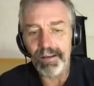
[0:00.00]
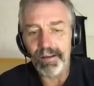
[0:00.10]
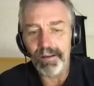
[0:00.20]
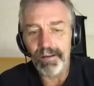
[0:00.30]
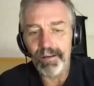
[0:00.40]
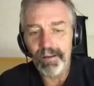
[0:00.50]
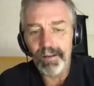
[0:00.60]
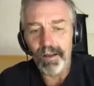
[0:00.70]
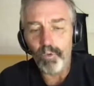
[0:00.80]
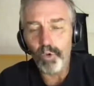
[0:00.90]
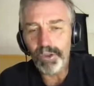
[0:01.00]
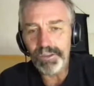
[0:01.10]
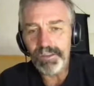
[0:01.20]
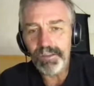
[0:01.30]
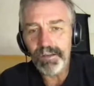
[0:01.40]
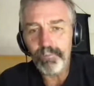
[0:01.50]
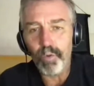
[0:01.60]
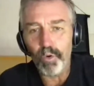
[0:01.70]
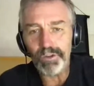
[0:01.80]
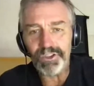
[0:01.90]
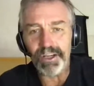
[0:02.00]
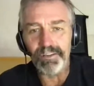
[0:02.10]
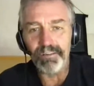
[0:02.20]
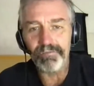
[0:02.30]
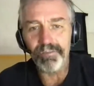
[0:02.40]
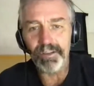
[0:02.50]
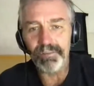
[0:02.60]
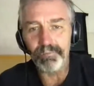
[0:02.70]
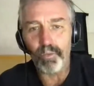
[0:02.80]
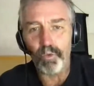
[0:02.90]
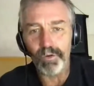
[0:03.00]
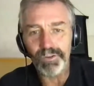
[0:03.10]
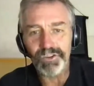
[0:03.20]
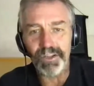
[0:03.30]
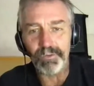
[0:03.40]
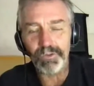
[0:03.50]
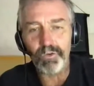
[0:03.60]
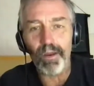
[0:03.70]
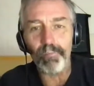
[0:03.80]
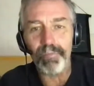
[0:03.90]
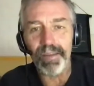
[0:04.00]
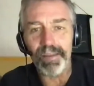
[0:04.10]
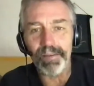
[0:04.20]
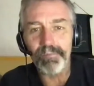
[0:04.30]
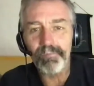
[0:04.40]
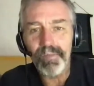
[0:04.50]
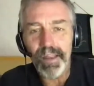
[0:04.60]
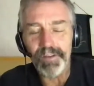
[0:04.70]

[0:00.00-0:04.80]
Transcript: a wooden front porch that was quite big